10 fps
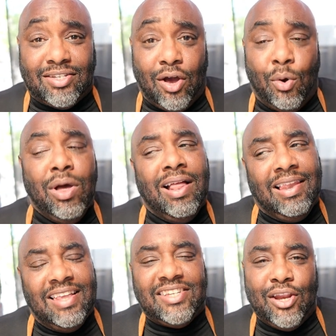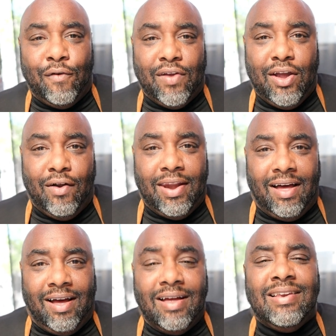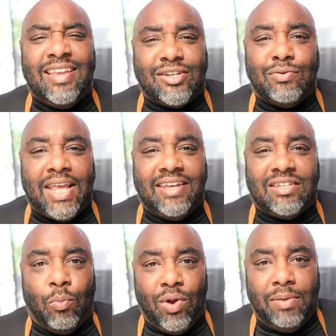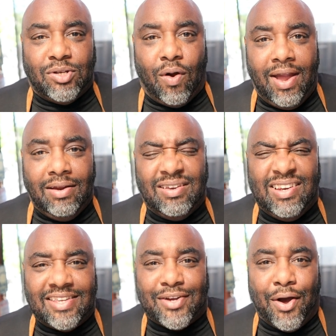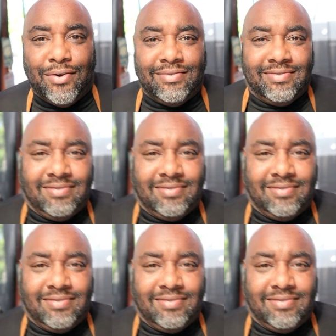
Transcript: So let's get over here and uh, let's go take some ribs. All right, let's go.